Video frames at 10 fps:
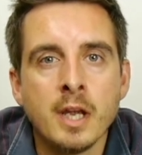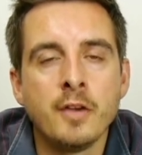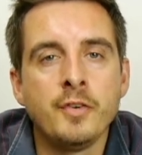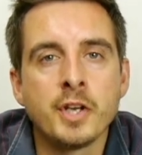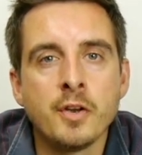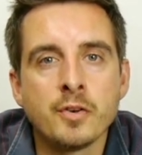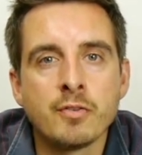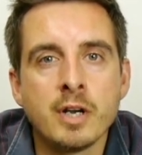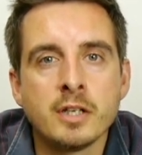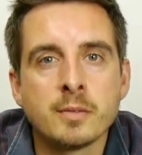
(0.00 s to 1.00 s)
If you don't
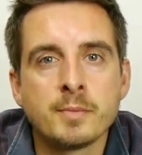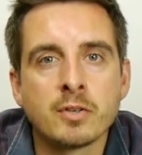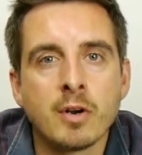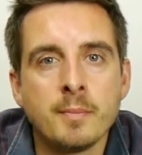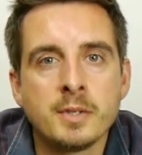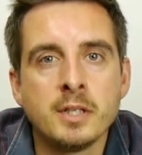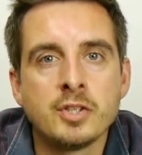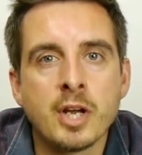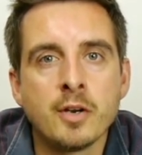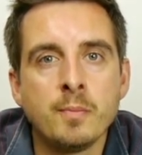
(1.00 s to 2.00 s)
already subscribe to the
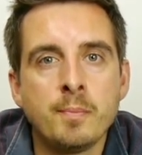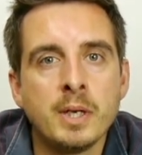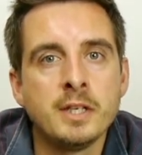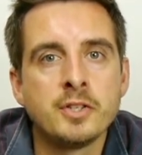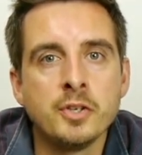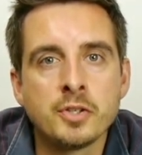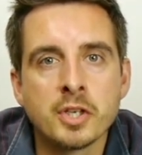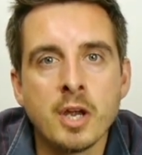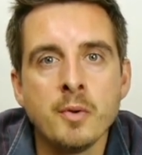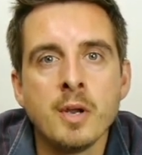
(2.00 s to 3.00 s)
channel, please do
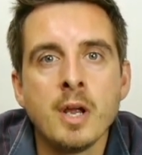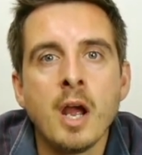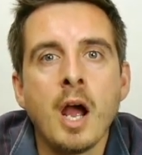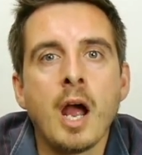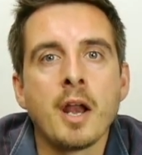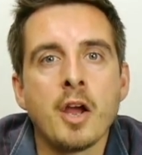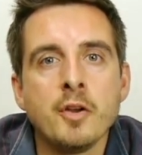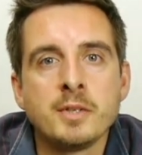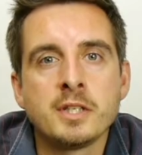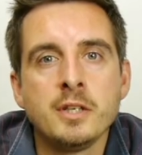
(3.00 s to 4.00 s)
so, and I
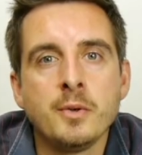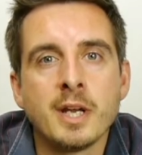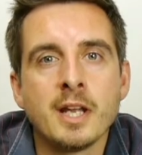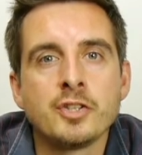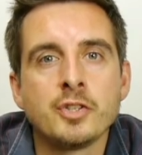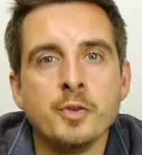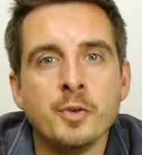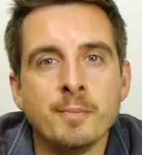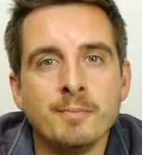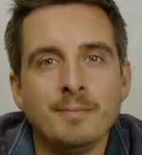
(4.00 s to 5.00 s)
hope to see you again soon.